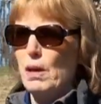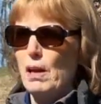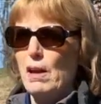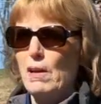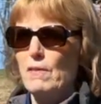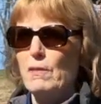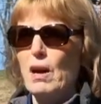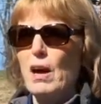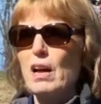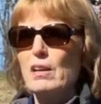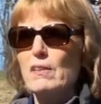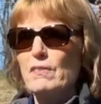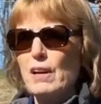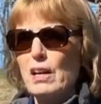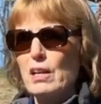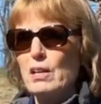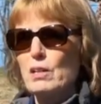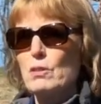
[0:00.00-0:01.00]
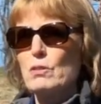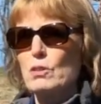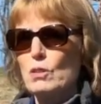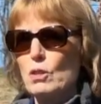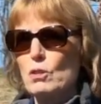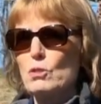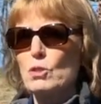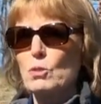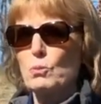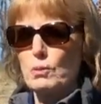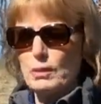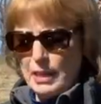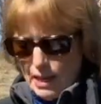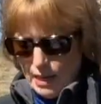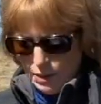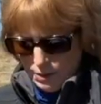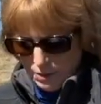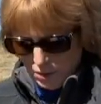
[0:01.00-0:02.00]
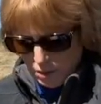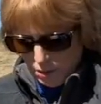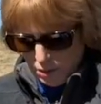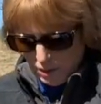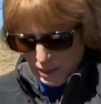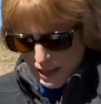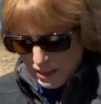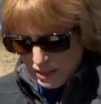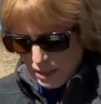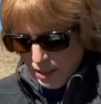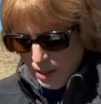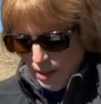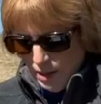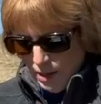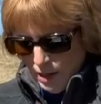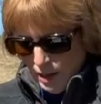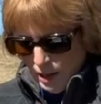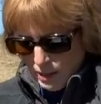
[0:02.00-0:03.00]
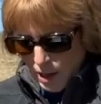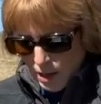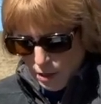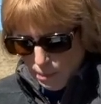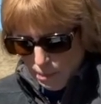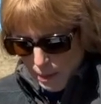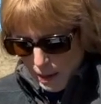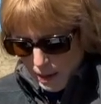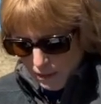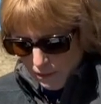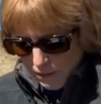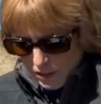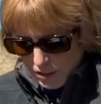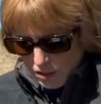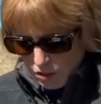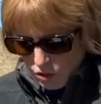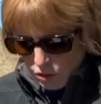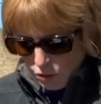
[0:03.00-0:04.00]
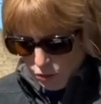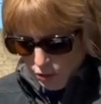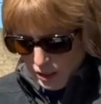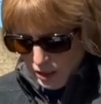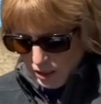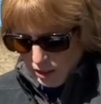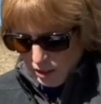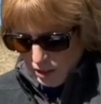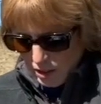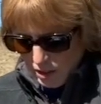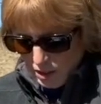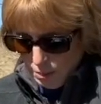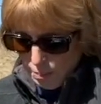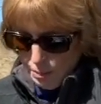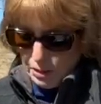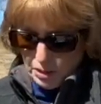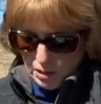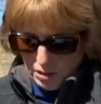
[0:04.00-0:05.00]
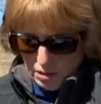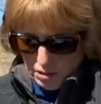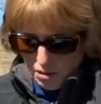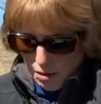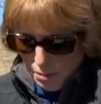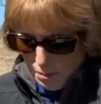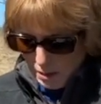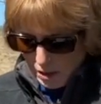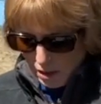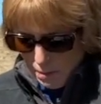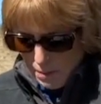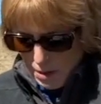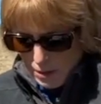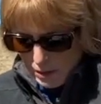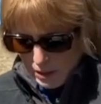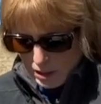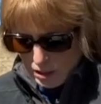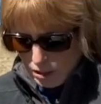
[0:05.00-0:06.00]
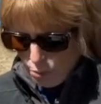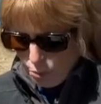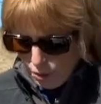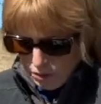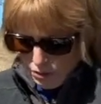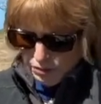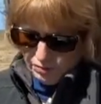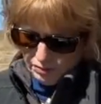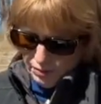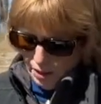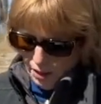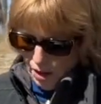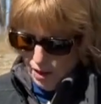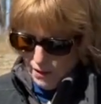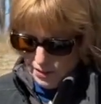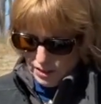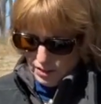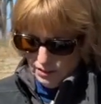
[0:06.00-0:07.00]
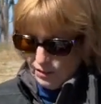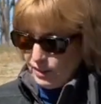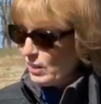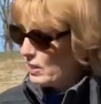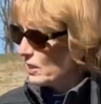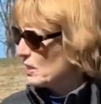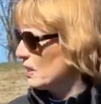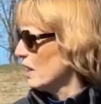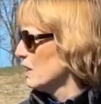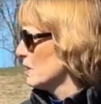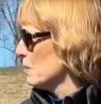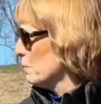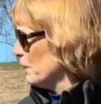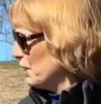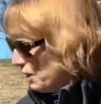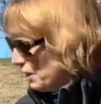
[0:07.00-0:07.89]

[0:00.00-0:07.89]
have higher value than those without. So that's another benefit to trees, especially in an urban community. So we're obviously very excited to be